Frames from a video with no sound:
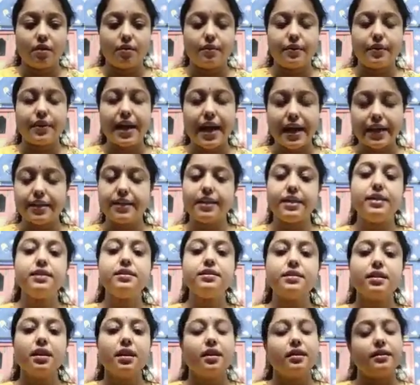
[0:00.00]
radish,
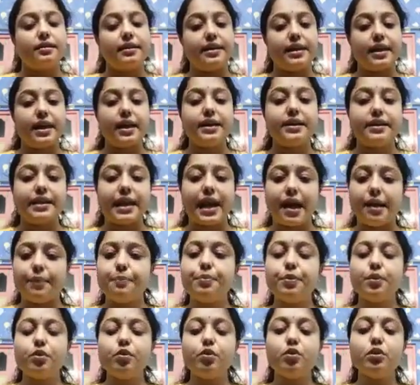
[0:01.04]
their tap
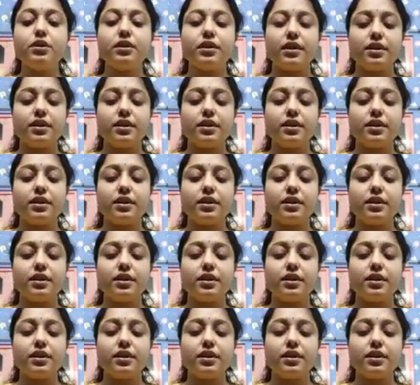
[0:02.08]
root